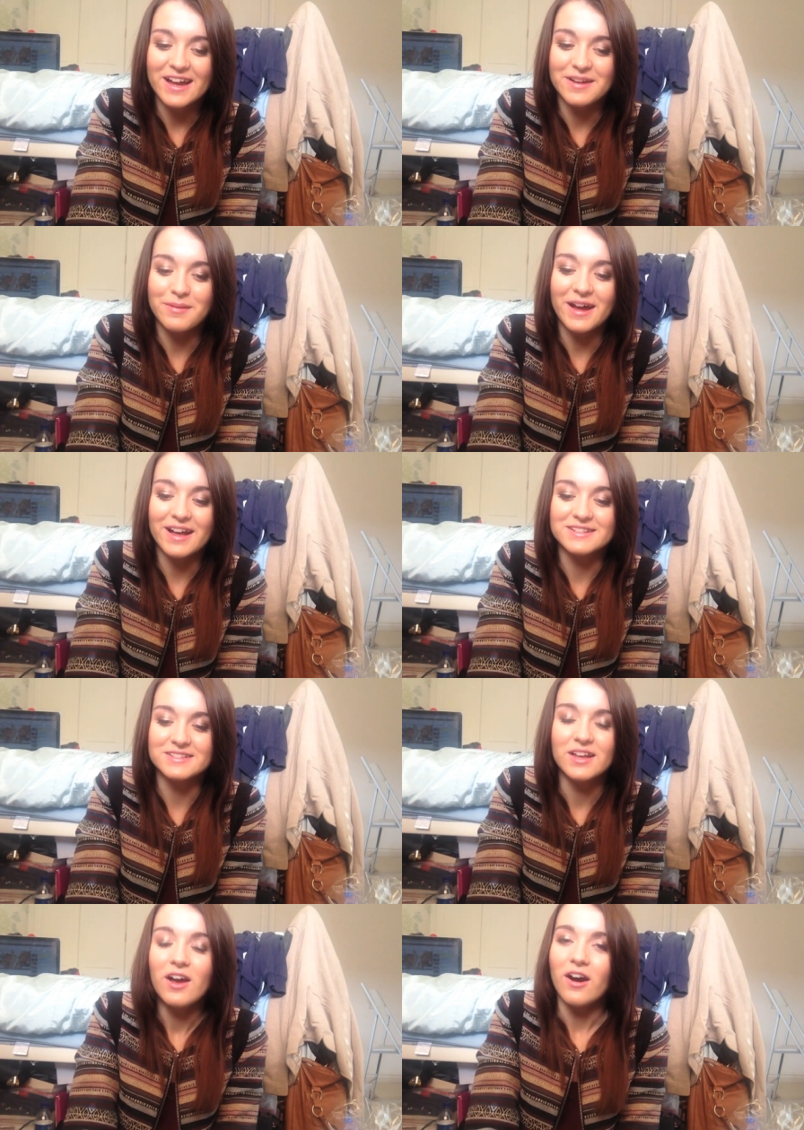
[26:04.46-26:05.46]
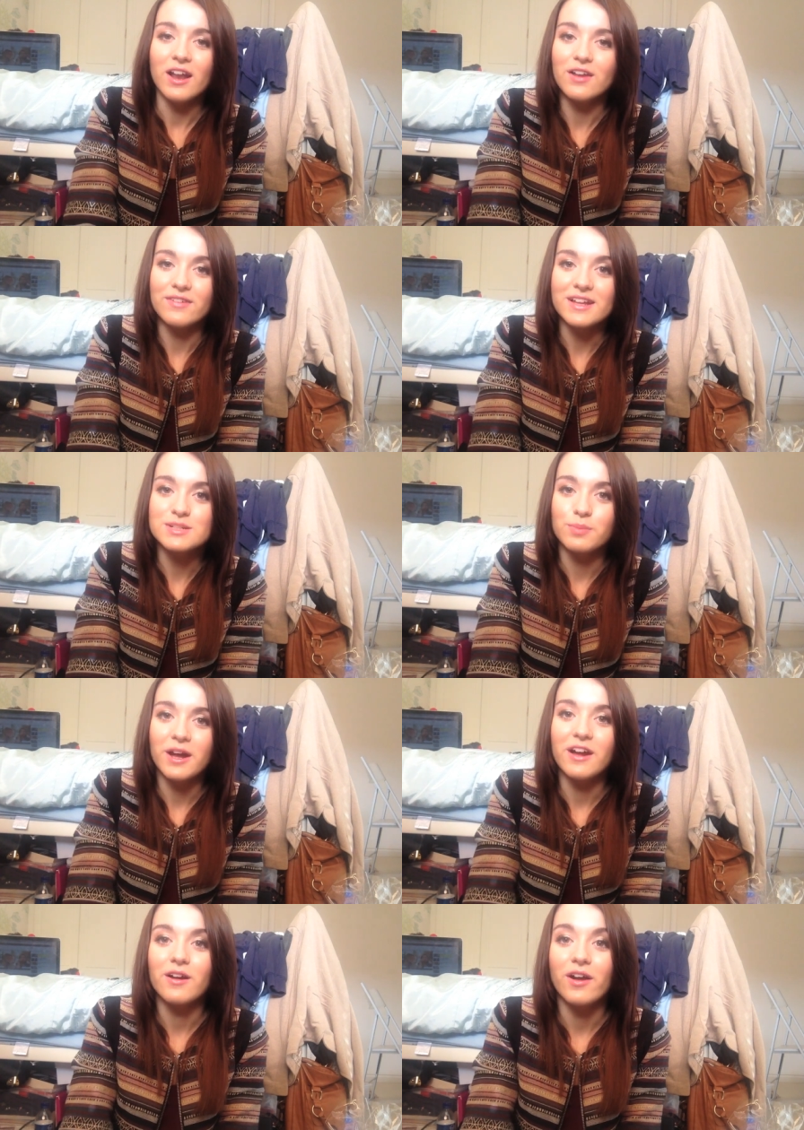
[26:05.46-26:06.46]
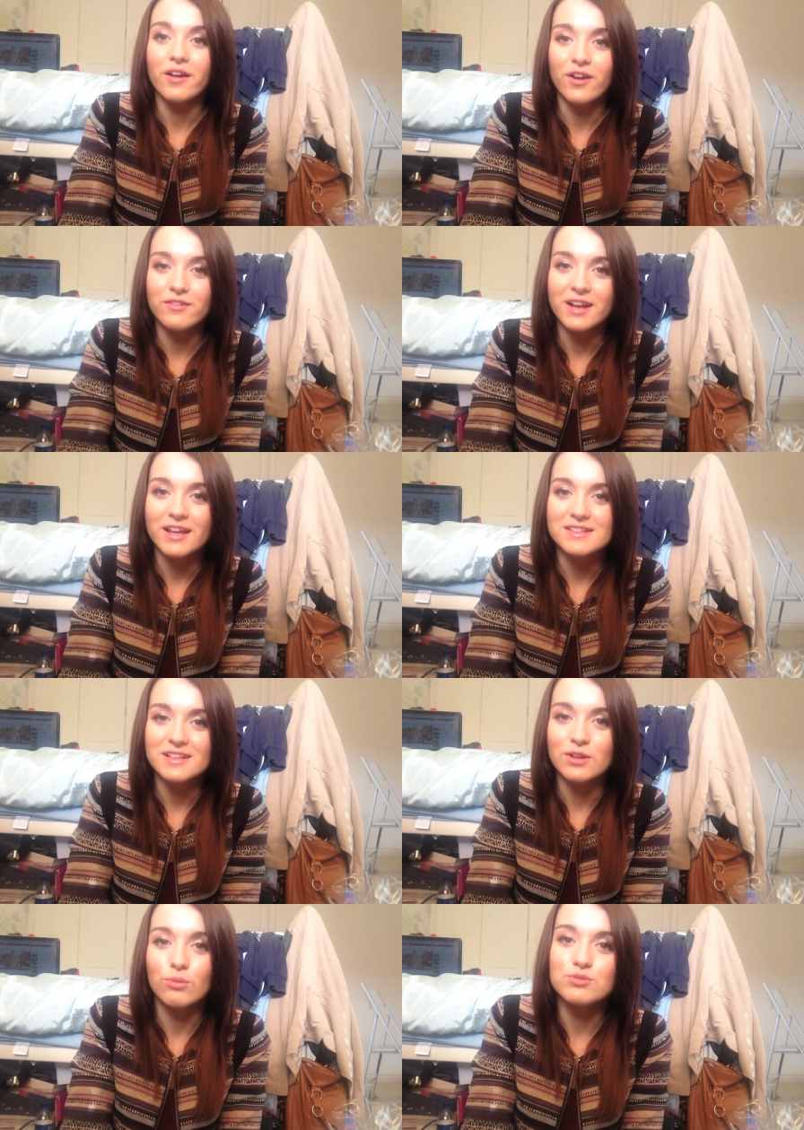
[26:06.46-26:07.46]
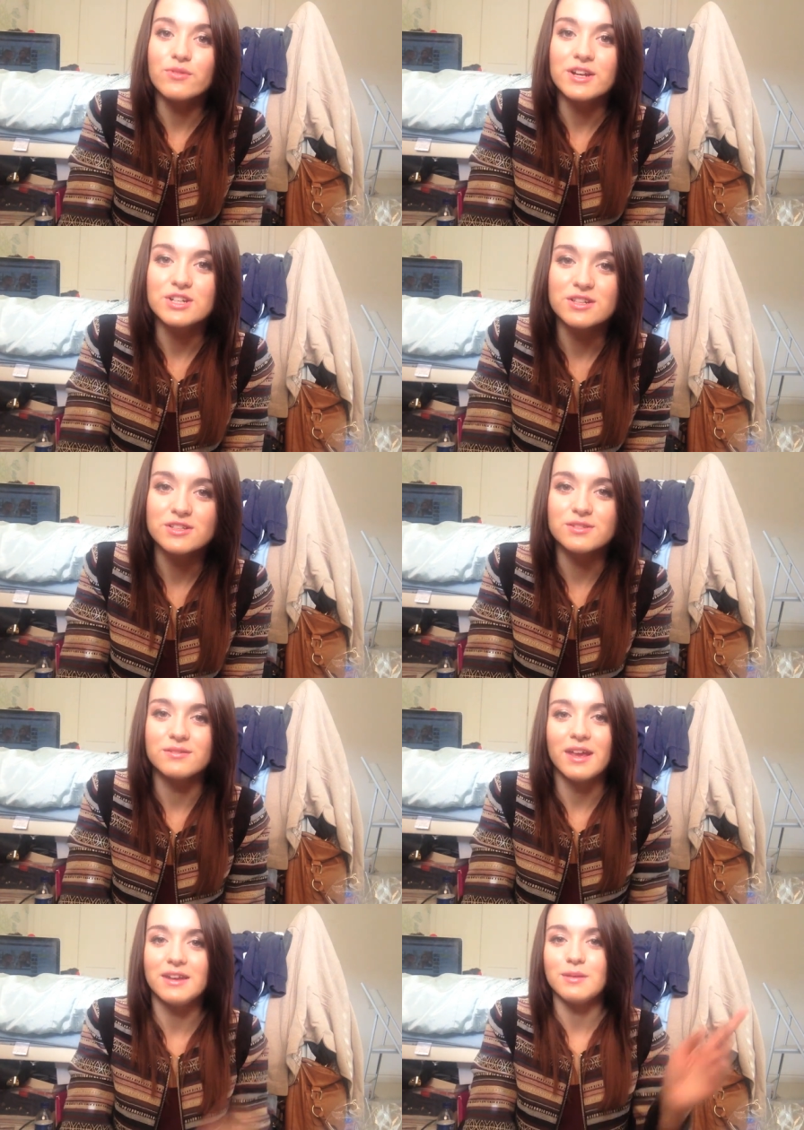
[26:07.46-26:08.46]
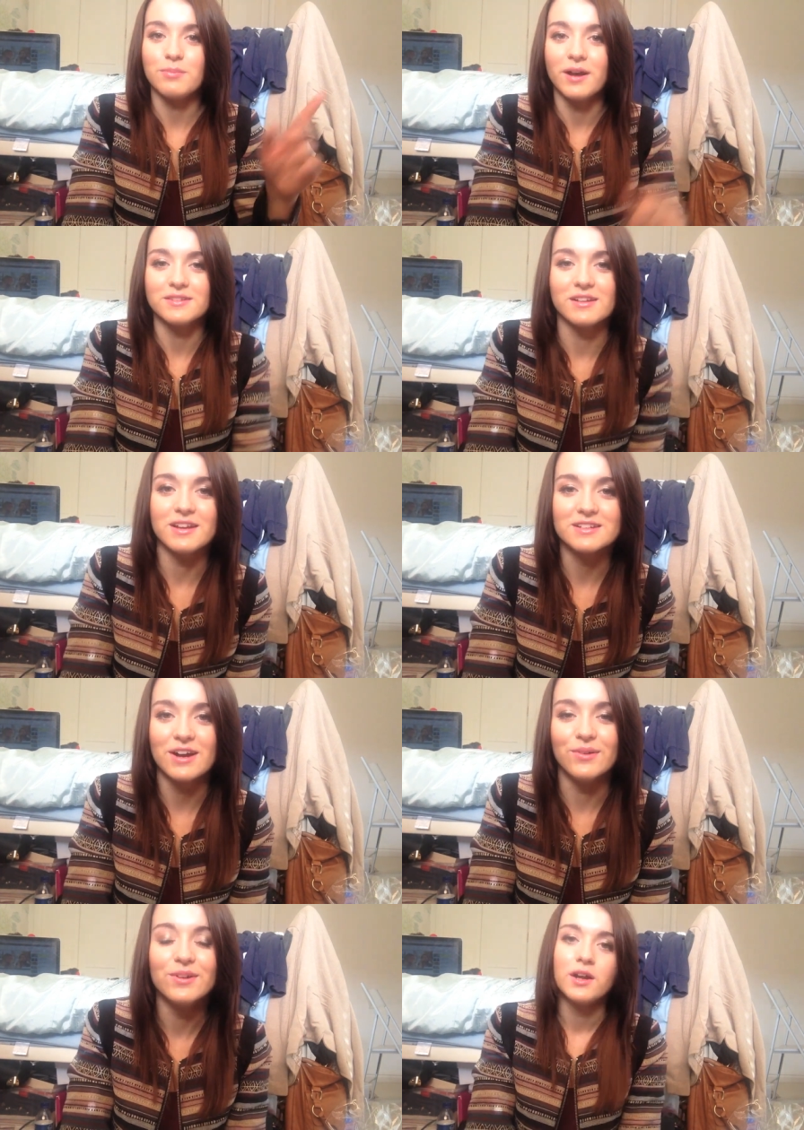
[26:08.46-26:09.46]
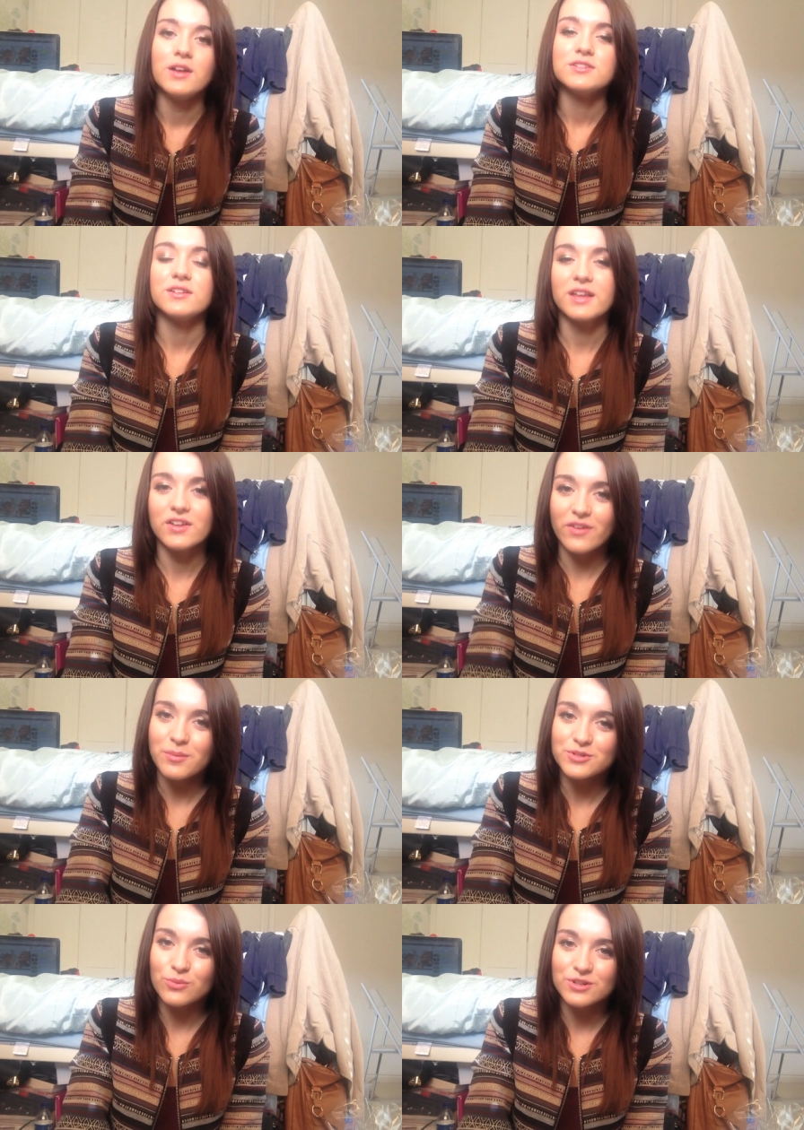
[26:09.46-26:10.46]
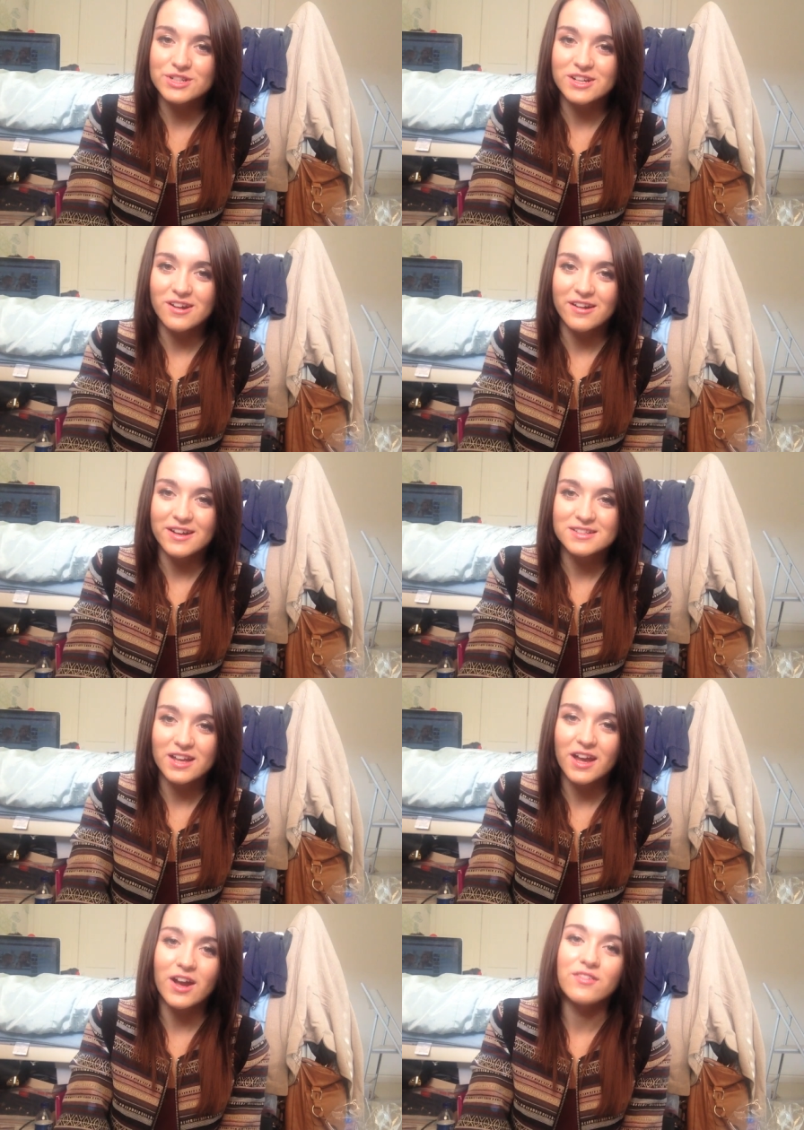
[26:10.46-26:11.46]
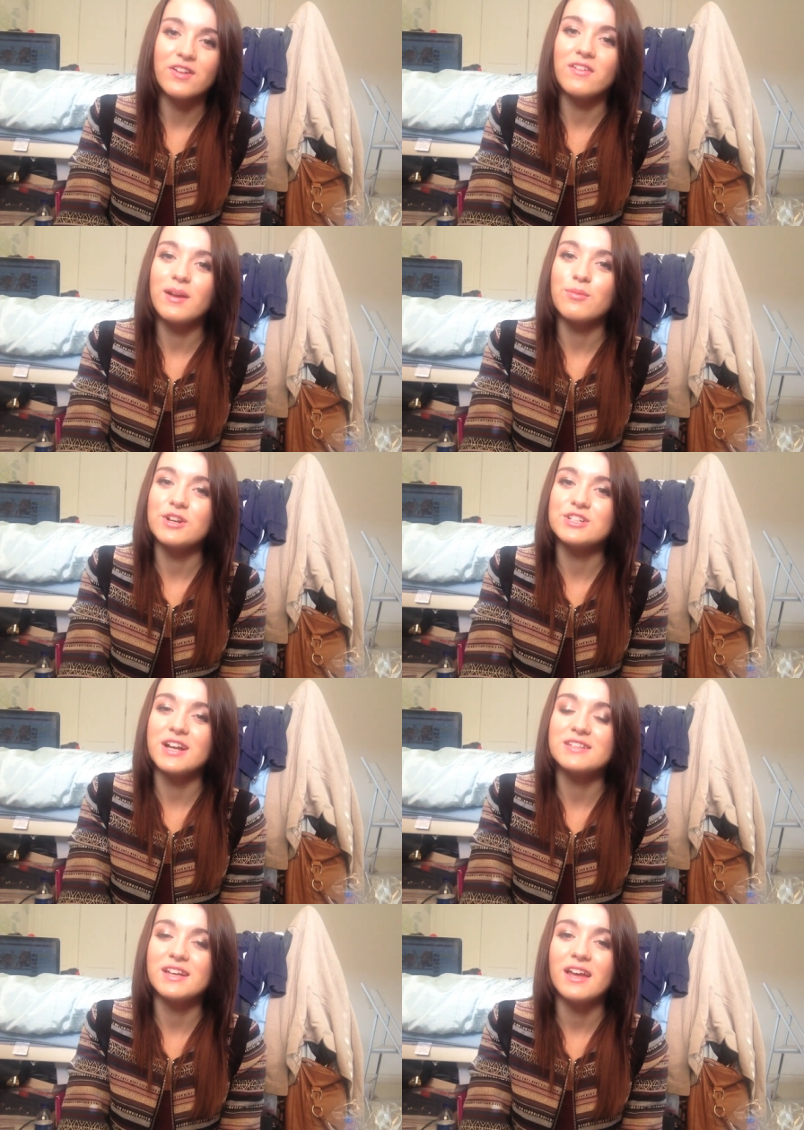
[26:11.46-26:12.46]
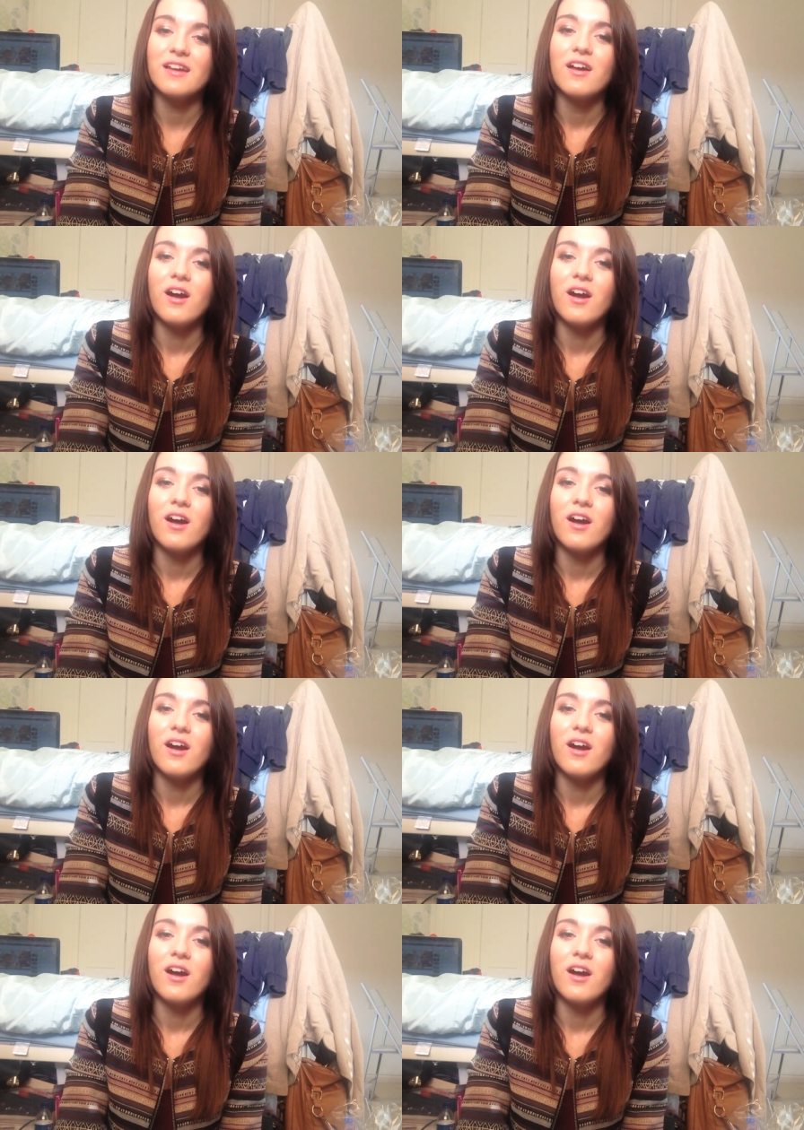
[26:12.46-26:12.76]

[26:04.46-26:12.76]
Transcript: um, as I love it, but uh, currently it's in the alterations lady person in town. So thank you very much for watching guys, uh, I really really appreciate it.